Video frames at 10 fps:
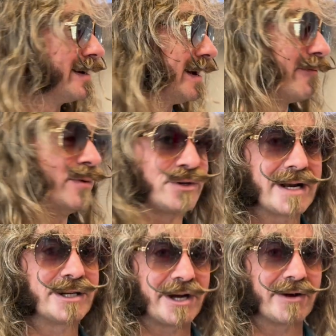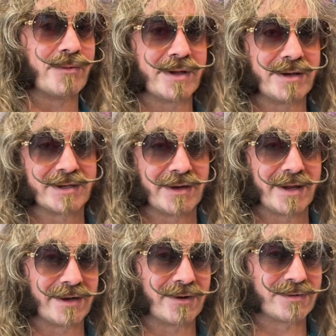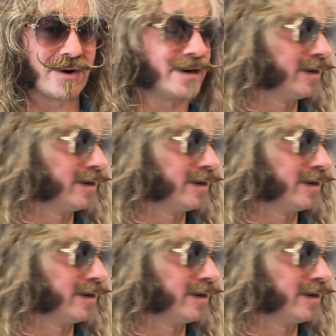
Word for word: And I've been trying to share them with you so nothing goes wrong.